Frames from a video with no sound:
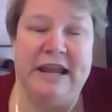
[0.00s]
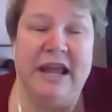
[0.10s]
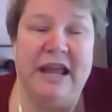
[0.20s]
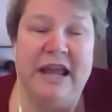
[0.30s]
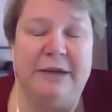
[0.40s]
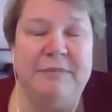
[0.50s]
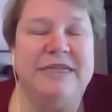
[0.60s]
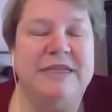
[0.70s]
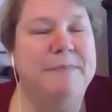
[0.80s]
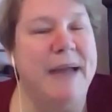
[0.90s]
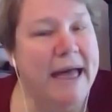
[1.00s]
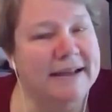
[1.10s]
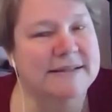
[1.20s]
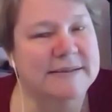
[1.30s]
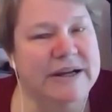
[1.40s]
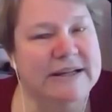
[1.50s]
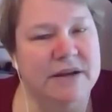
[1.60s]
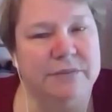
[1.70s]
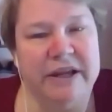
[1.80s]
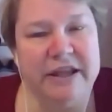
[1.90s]
The balance one is
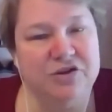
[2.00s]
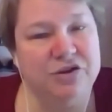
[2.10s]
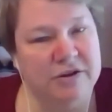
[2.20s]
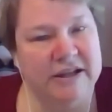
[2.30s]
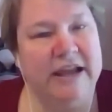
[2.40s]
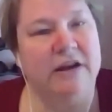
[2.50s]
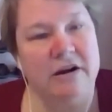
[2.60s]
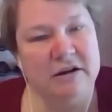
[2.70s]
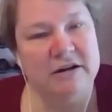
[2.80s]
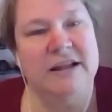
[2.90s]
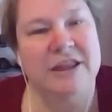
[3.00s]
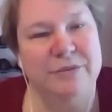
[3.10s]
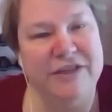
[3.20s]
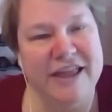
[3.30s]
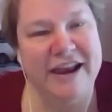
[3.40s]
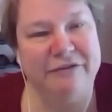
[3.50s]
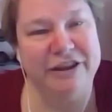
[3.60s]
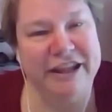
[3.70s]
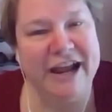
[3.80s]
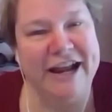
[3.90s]
the real kicker, the one that
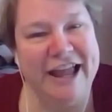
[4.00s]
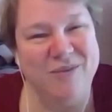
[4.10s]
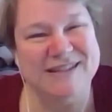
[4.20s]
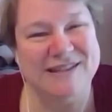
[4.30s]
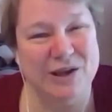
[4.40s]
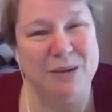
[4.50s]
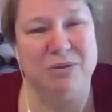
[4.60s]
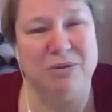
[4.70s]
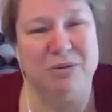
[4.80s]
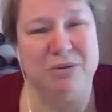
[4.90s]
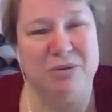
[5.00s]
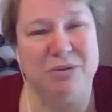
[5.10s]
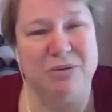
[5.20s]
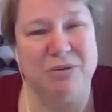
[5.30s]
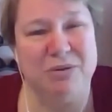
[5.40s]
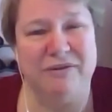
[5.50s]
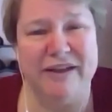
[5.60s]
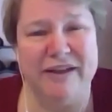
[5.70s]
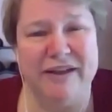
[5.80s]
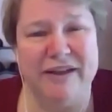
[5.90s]
really kind of helps us look at
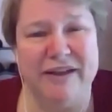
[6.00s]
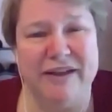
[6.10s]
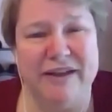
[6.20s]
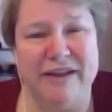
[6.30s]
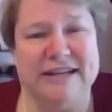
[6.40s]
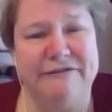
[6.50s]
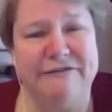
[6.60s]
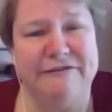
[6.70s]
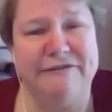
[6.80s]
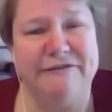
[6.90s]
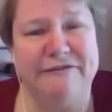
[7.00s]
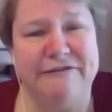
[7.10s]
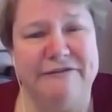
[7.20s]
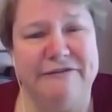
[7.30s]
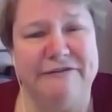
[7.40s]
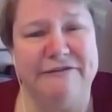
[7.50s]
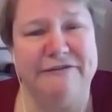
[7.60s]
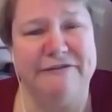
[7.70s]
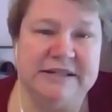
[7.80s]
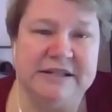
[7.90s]
preventing falls.
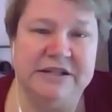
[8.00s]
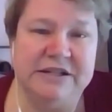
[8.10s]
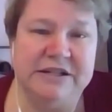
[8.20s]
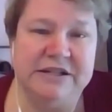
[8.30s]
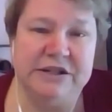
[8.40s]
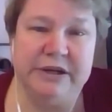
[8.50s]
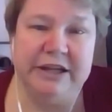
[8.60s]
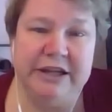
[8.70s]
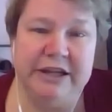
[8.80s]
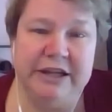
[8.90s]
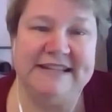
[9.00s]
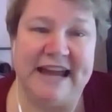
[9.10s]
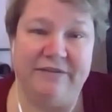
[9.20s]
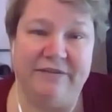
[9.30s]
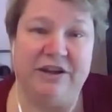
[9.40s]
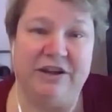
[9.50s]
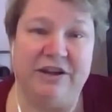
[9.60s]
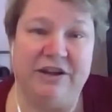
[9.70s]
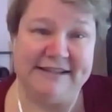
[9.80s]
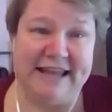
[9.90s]
That's hard one to
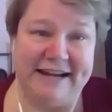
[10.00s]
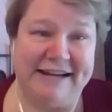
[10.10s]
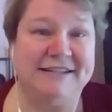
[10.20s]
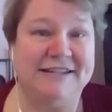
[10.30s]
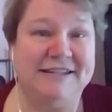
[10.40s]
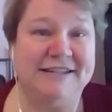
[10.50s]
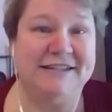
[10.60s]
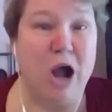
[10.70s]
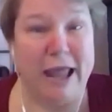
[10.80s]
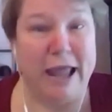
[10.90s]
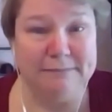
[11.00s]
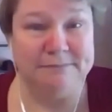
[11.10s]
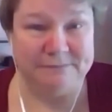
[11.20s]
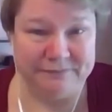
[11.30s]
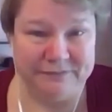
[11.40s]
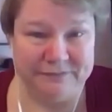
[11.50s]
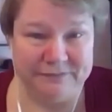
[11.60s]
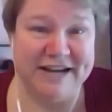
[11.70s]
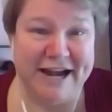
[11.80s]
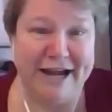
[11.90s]
do really from a sitting, to have it translate
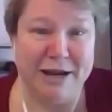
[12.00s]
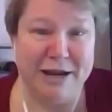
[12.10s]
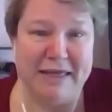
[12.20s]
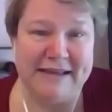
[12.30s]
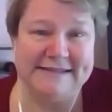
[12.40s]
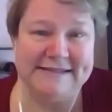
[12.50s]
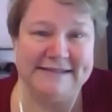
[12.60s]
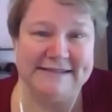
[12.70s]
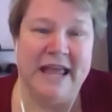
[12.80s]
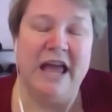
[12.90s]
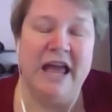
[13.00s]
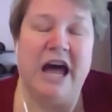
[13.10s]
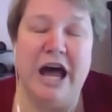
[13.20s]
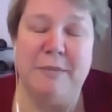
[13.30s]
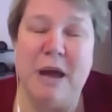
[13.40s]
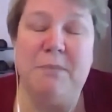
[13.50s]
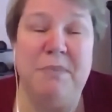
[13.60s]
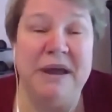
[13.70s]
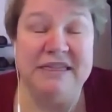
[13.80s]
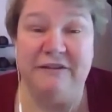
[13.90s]
into walking or standing balance.
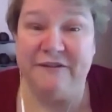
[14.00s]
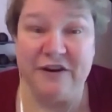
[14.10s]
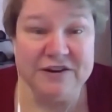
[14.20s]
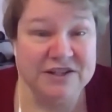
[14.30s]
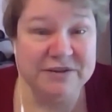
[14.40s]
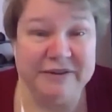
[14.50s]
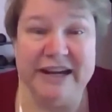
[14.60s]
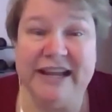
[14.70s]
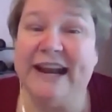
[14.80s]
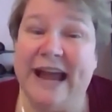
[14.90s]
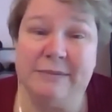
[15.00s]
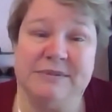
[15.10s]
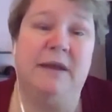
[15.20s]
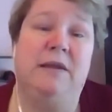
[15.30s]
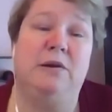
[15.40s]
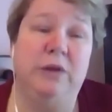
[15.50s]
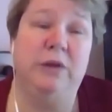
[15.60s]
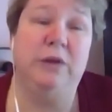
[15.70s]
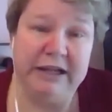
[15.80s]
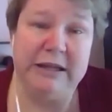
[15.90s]
But the first three can
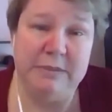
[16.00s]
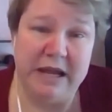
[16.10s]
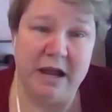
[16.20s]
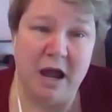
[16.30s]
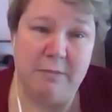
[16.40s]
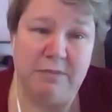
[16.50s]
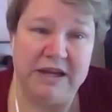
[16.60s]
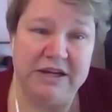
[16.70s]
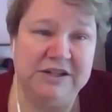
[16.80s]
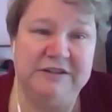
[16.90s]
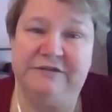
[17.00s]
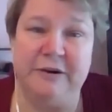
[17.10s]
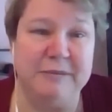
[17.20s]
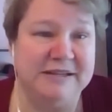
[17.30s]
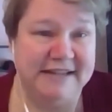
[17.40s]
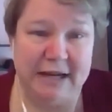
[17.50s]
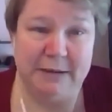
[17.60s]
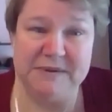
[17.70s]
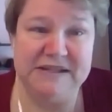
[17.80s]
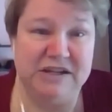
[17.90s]
absolutely really be accomplished from a
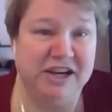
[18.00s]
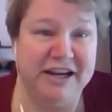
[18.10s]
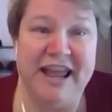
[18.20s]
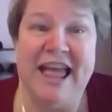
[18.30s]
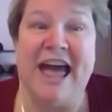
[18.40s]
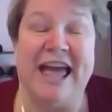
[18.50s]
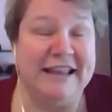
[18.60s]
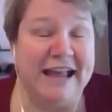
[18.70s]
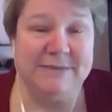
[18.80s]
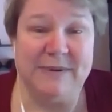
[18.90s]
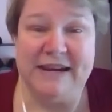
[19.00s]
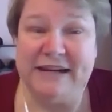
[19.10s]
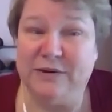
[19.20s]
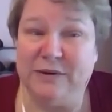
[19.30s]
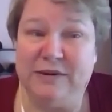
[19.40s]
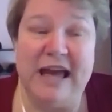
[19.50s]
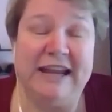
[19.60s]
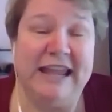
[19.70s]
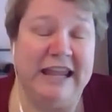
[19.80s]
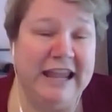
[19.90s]
sitting position. And that's why, you know, a lot
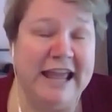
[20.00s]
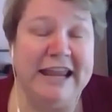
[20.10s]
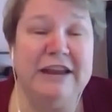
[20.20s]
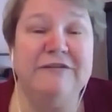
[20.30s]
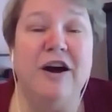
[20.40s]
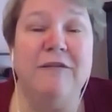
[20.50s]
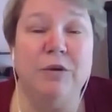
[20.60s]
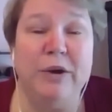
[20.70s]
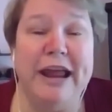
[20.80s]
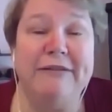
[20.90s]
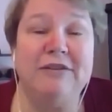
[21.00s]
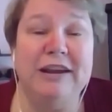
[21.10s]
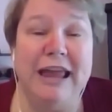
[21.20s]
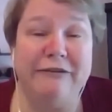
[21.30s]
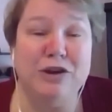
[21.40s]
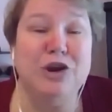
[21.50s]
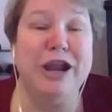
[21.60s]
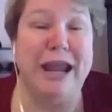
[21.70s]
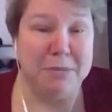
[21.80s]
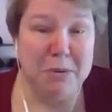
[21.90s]
getting involved at whatever level you're
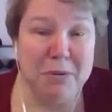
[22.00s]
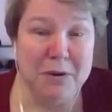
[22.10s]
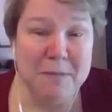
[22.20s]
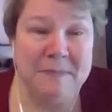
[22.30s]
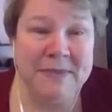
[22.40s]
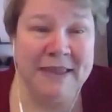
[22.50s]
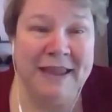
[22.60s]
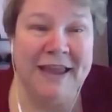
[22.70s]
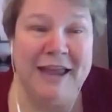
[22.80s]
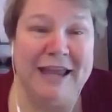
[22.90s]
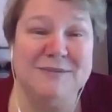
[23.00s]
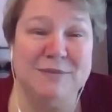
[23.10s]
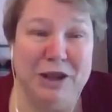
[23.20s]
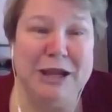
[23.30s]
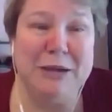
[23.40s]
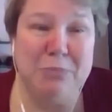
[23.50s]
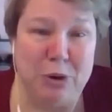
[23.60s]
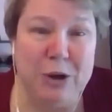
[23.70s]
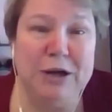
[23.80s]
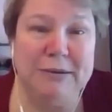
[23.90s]
capable is really
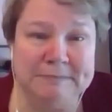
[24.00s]
important.